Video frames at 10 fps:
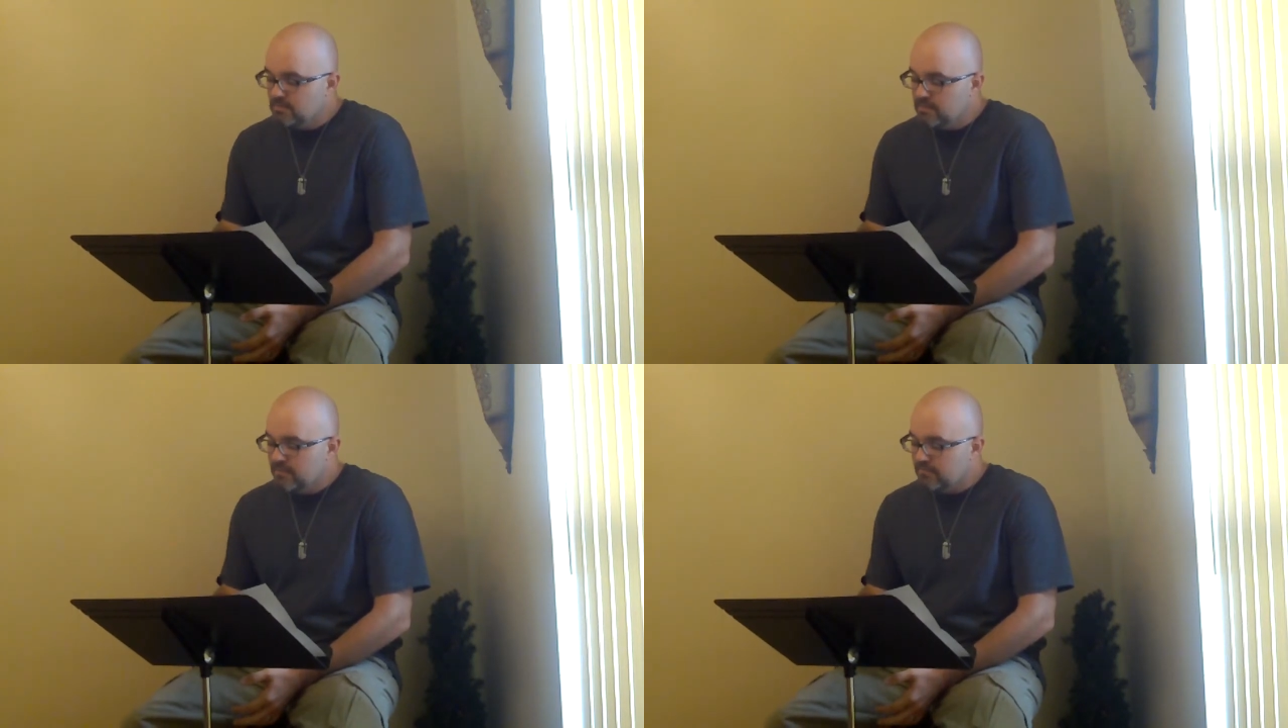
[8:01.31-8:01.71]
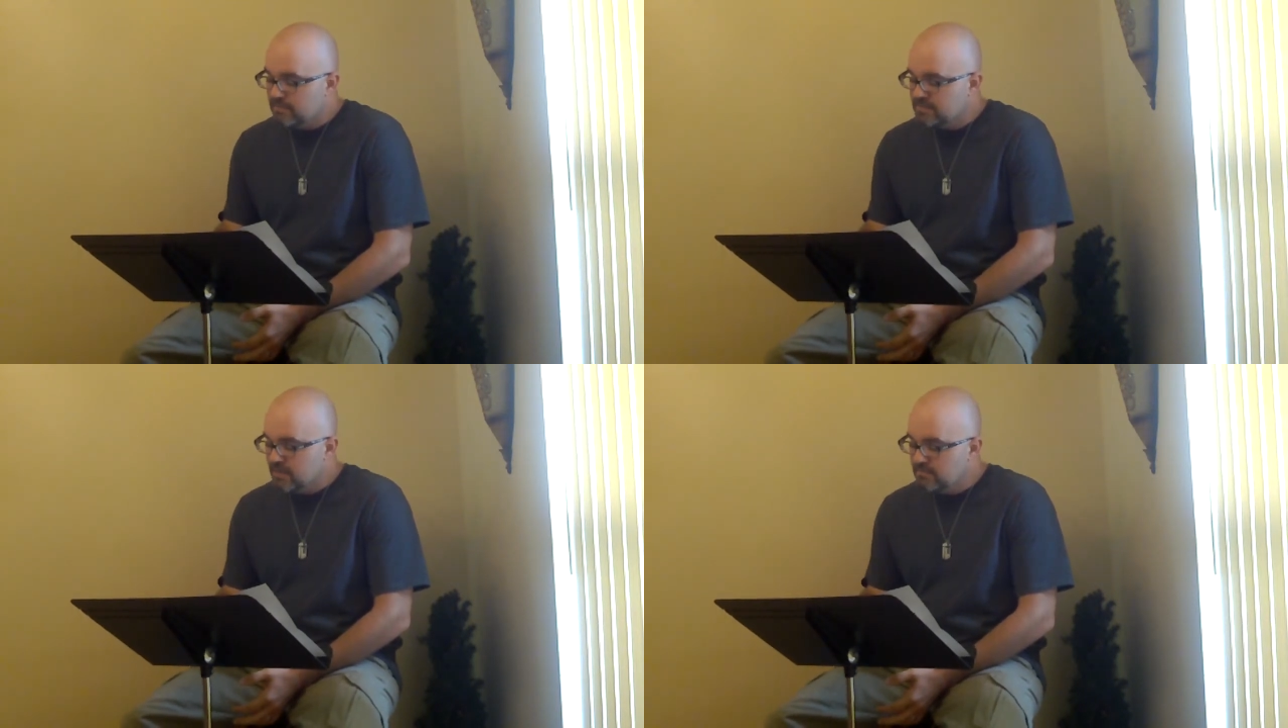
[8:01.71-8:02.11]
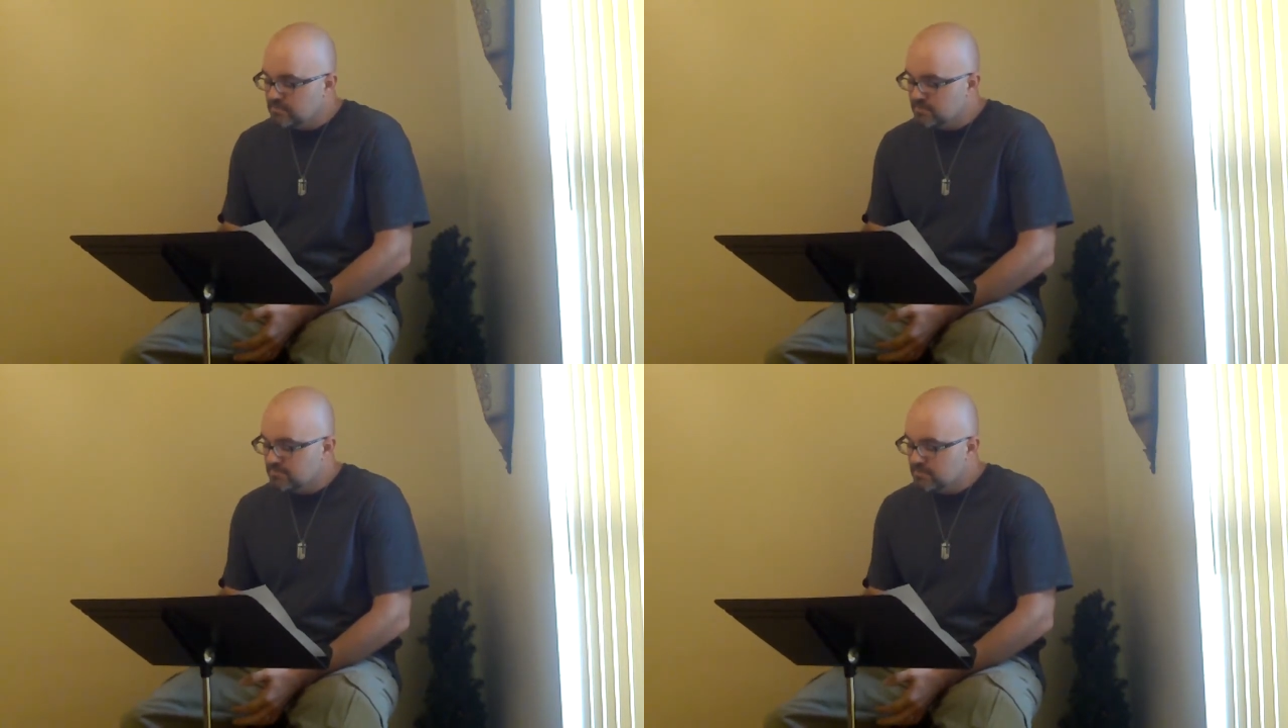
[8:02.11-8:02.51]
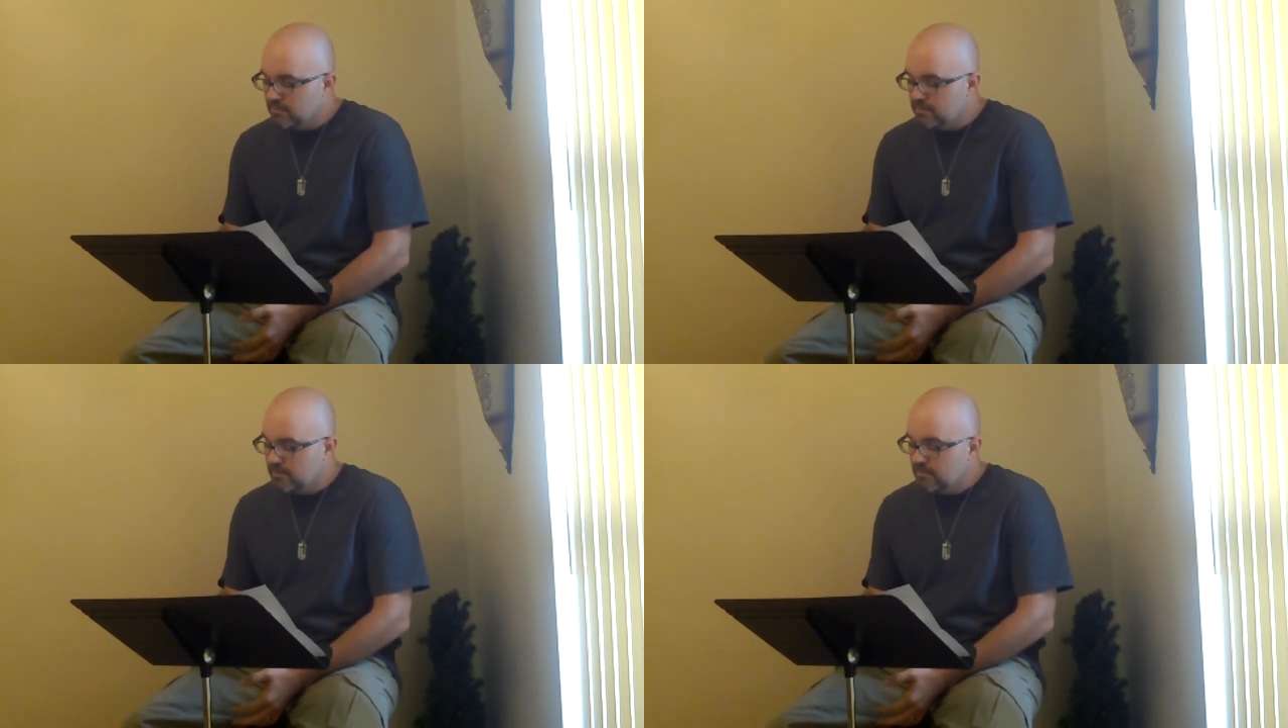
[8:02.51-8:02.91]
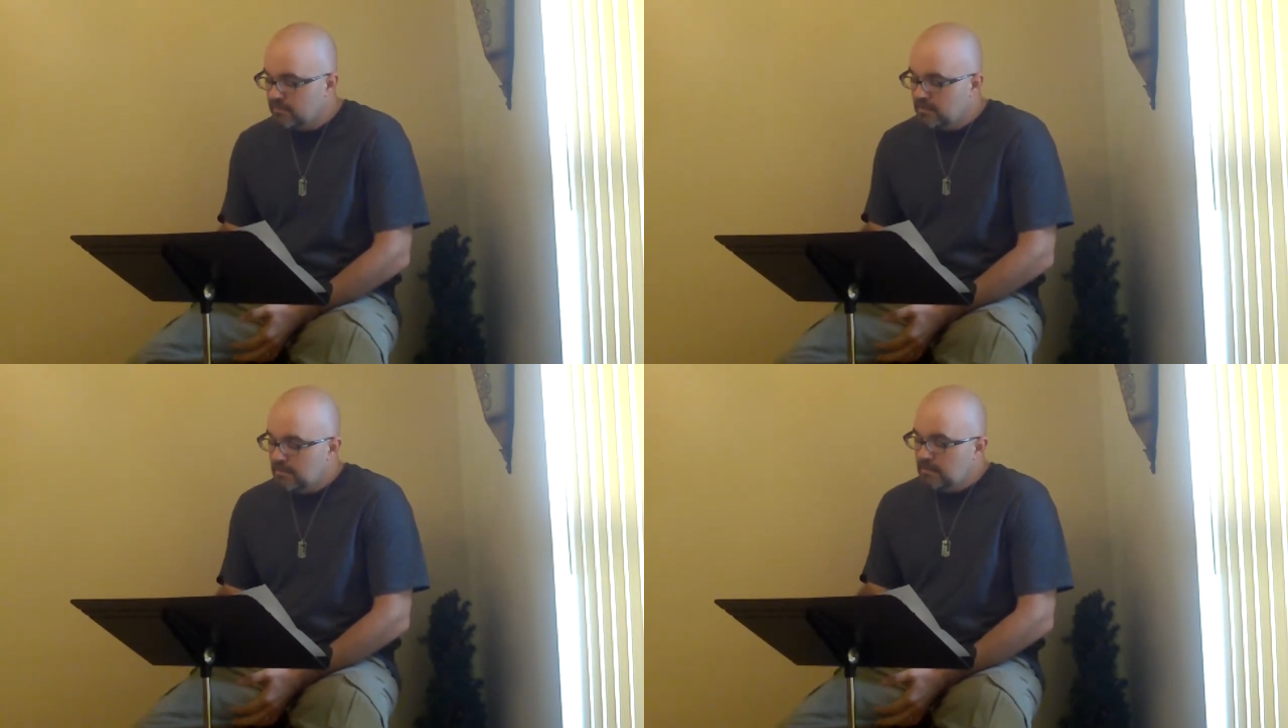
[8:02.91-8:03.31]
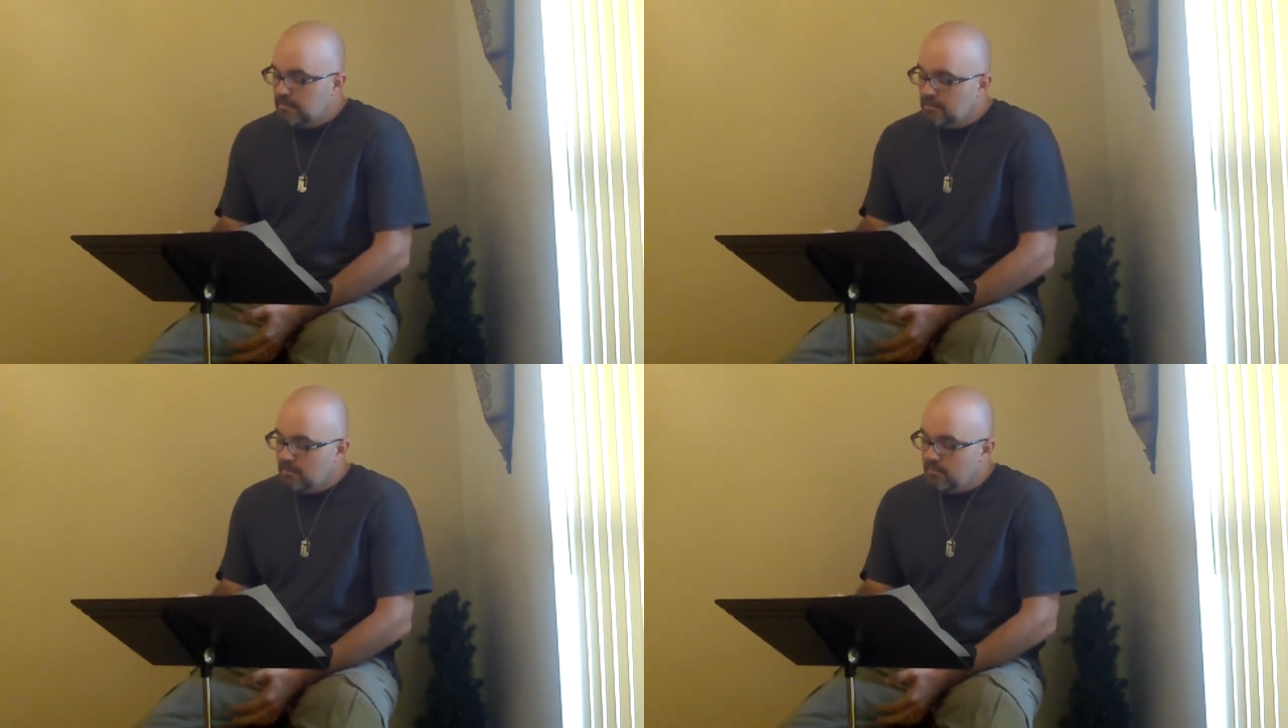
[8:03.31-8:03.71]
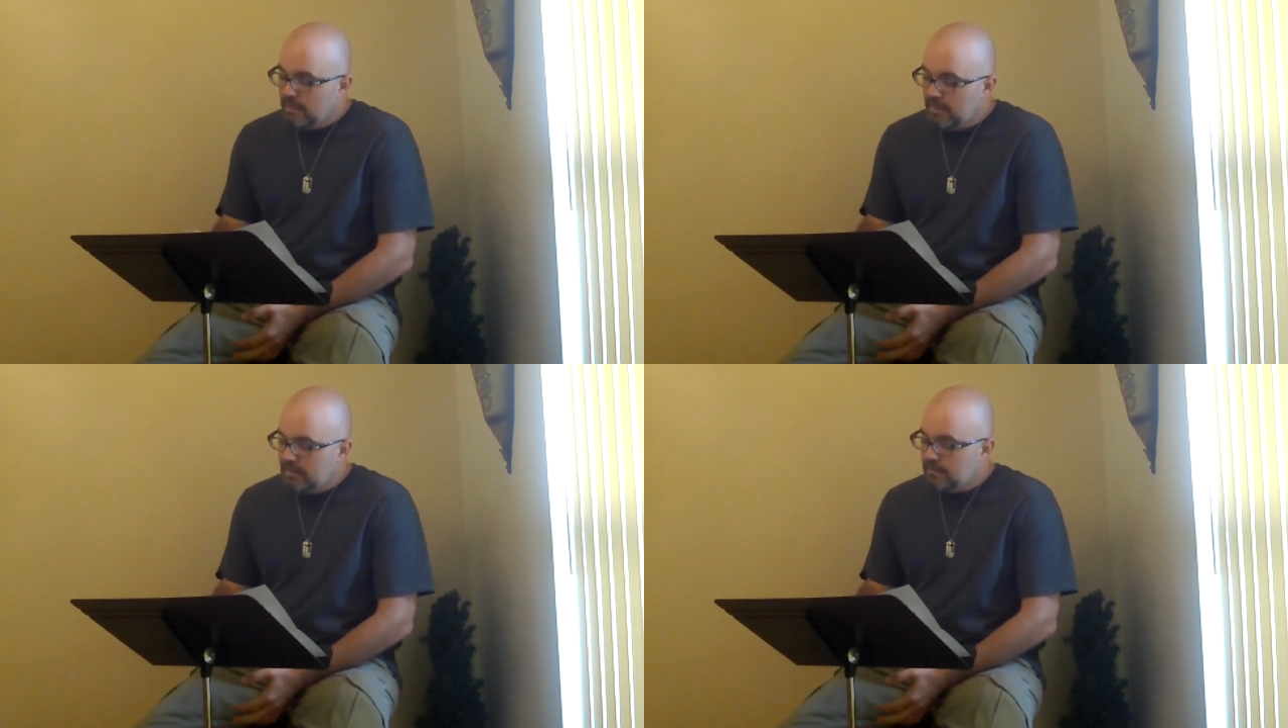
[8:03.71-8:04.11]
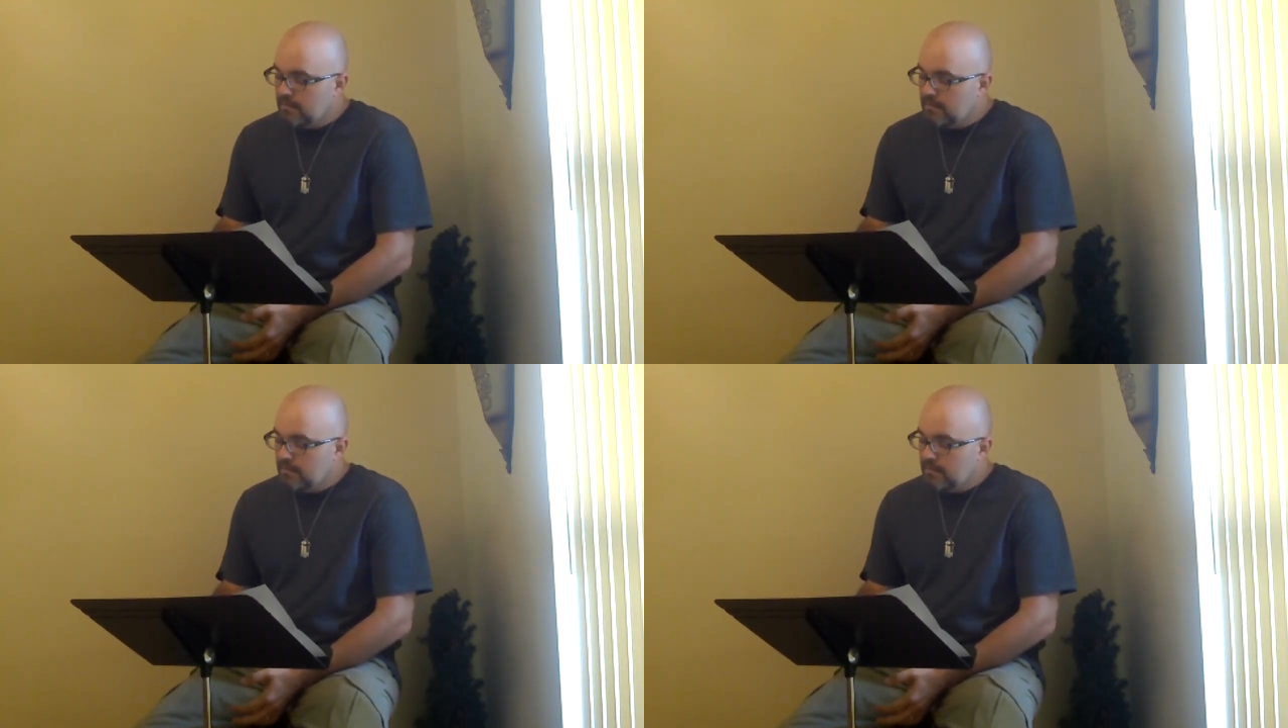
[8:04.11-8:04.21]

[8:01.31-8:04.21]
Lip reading: would be the first time in Scripture where man